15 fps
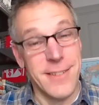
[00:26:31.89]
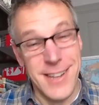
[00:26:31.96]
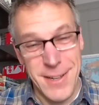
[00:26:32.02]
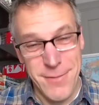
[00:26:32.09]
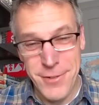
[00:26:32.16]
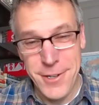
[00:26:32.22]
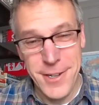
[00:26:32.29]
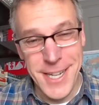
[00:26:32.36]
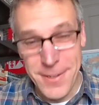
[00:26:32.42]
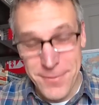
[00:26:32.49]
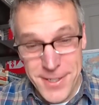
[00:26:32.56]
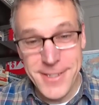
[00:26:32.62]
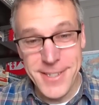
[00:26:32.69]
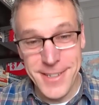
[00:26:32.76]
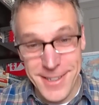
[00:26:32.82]
not very
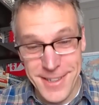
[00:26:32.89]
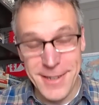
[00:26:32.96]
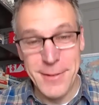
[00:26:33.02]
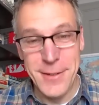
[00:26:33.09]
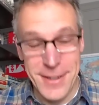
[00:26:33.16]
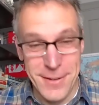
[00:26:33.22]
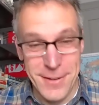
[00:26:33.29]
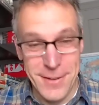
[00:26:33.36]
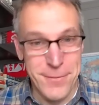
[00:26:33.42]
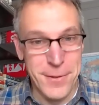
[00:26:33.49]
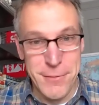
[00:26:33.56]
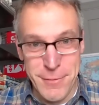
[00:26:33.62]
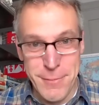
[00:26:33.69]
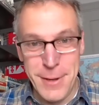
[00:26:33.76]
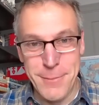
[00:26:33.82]
convincingly, if you
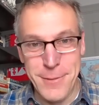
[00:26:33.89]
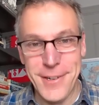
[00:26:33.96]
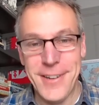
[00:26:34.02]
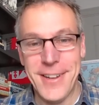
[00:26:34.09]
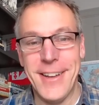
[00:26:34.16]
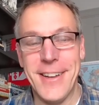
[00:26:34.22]
remember,